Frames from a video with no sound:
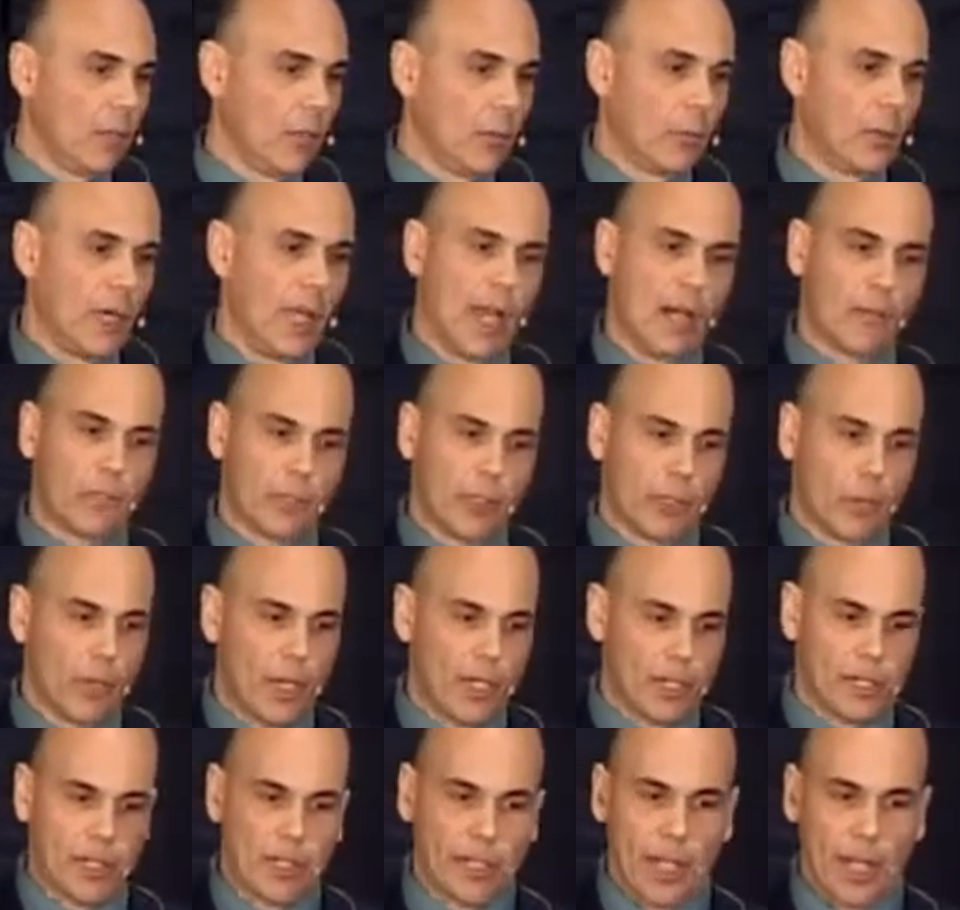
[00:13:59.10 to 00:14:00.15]
We have
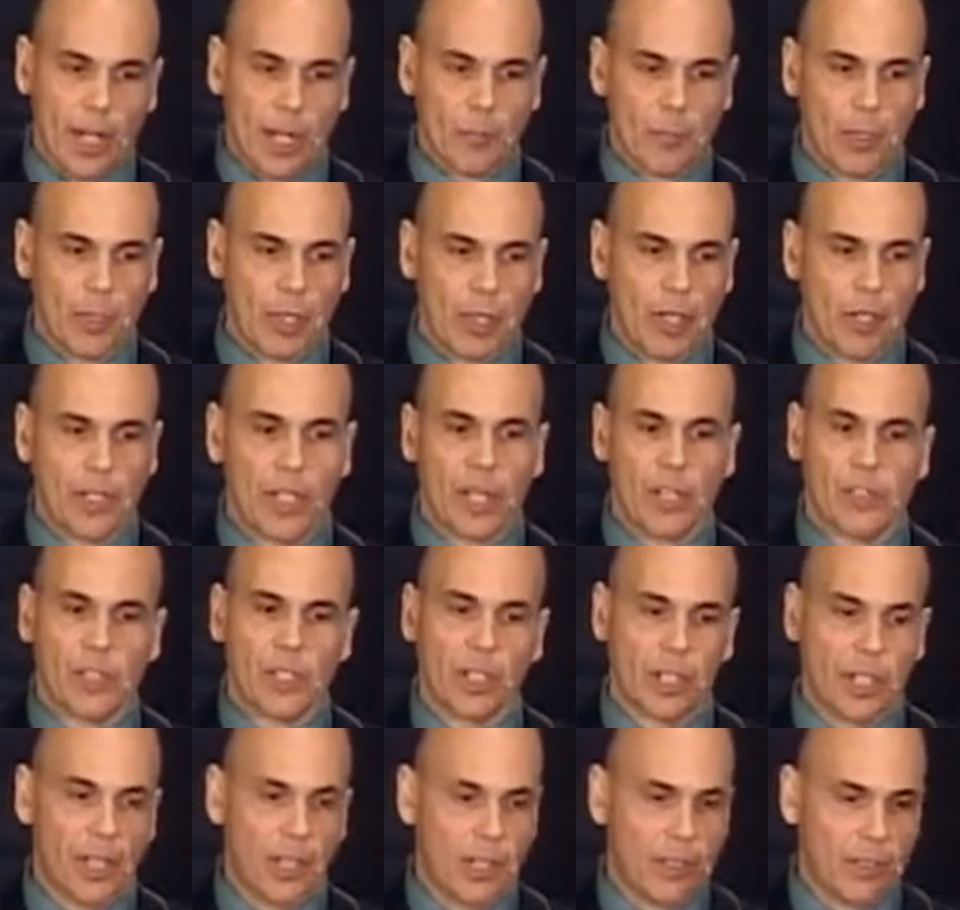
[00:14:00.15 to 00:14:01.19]
requested that M&R
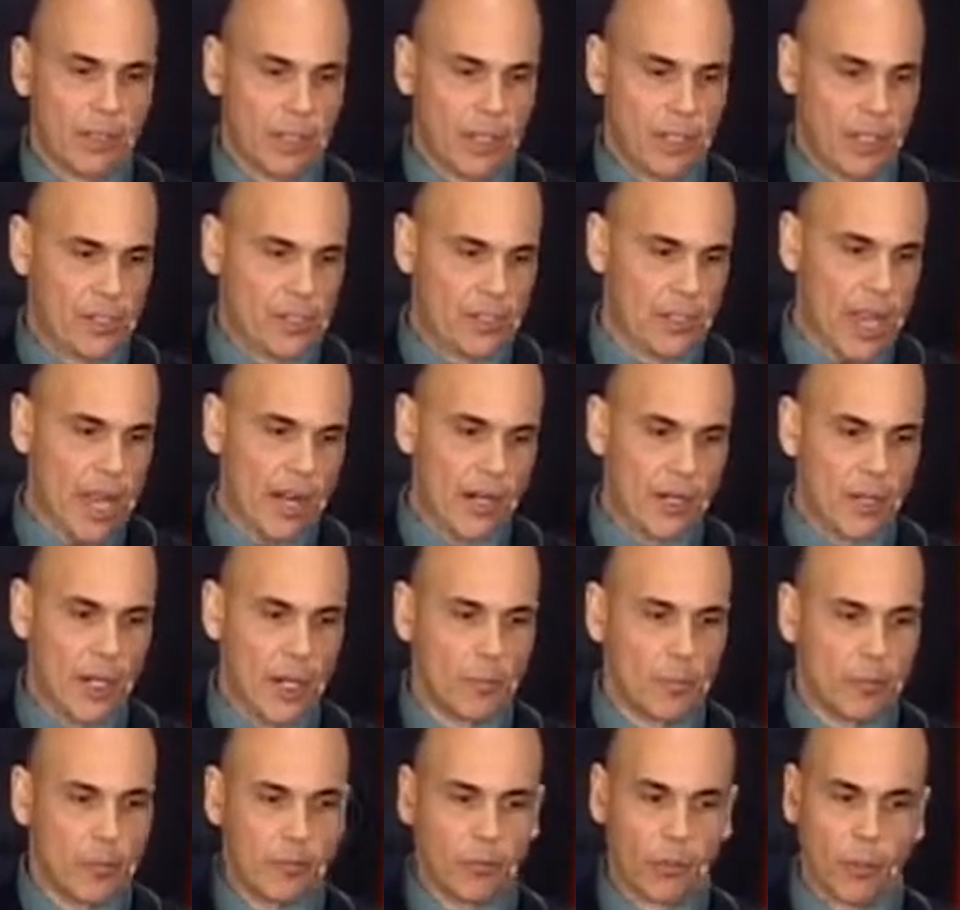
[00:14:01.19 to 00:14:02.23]
designate the Saturday
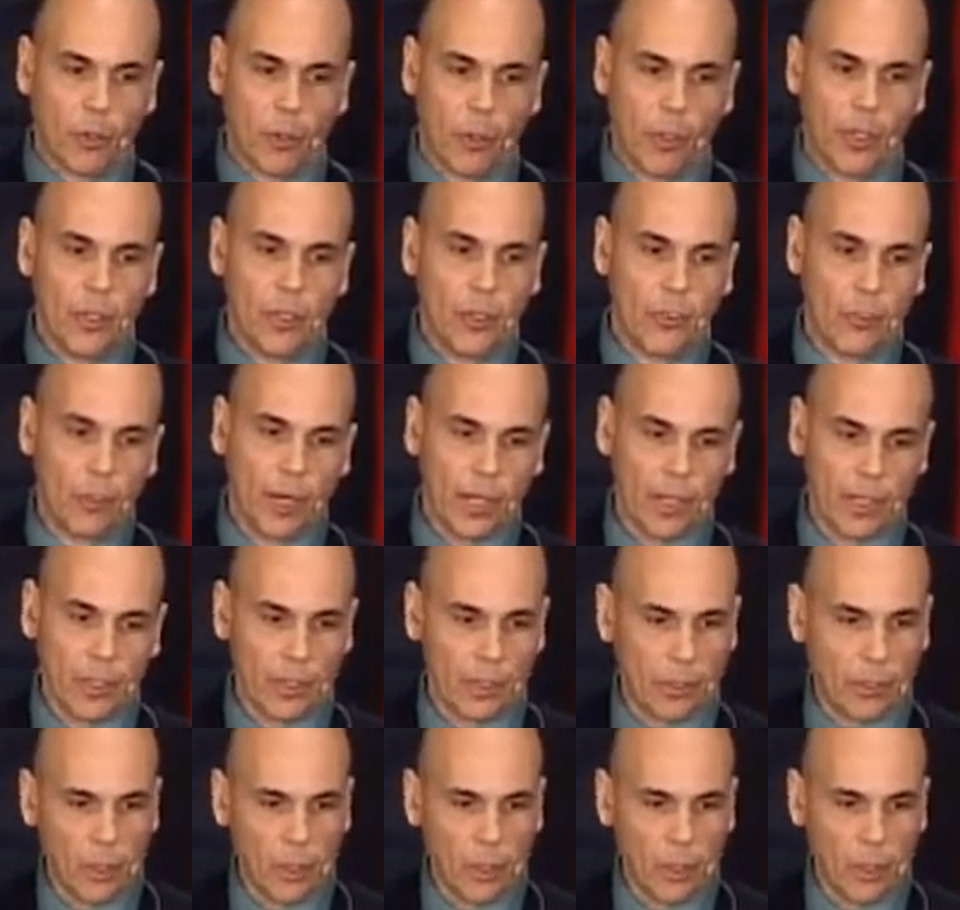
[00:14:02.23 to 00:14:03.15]
before the regular